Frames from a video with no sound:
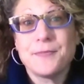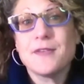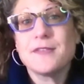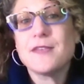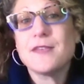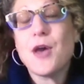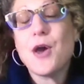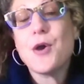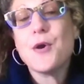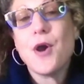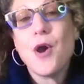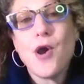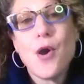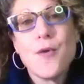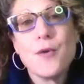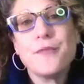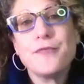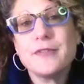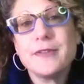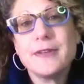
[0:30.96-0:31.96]
So
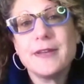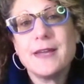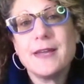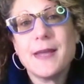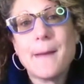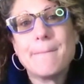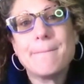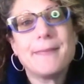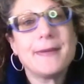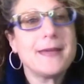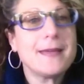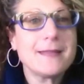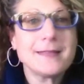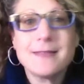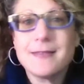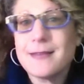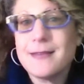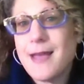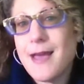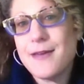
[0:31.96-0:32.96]
hopefully being
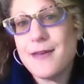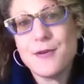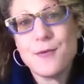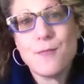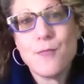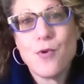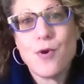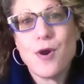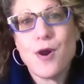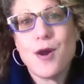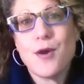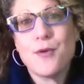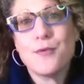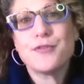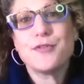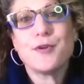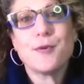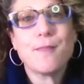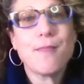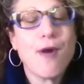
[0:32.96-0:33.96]
together more
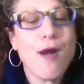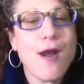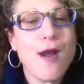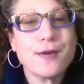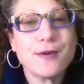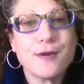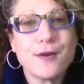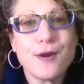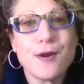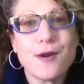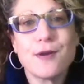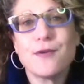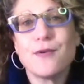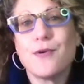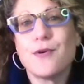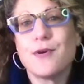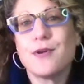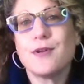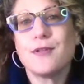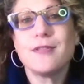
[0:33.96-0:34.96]
with your partner
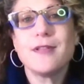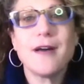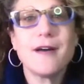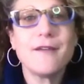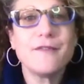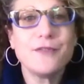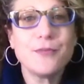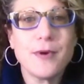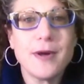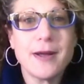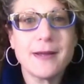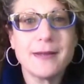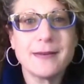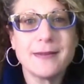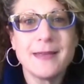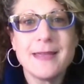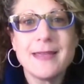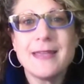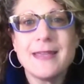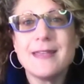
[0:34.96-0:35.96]
or your loved
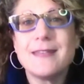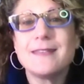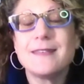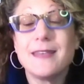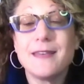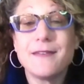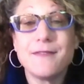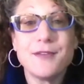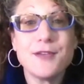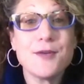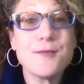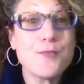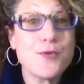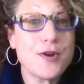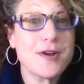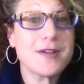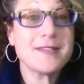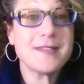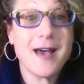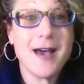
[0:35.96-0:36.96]
one is giving you
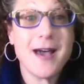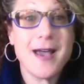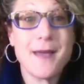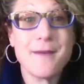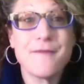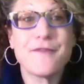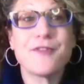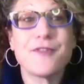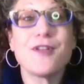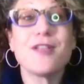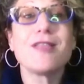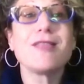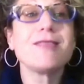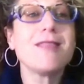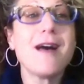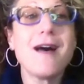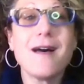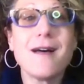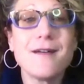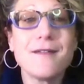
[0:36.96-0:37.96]
more time for
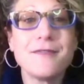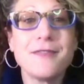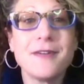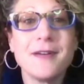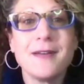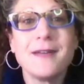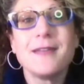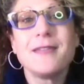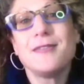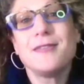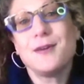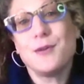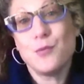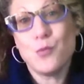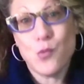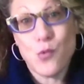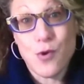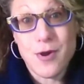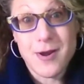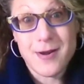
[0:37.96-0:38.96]
love than
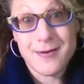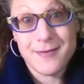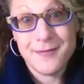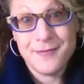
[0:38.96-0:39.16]
war.